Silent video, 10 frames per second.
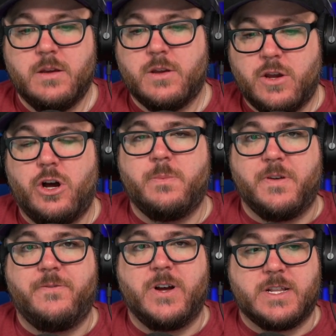Calm the
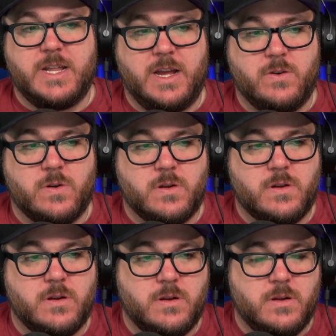fuck down.
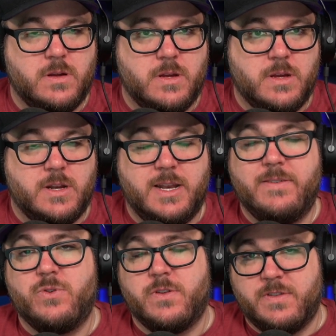Neville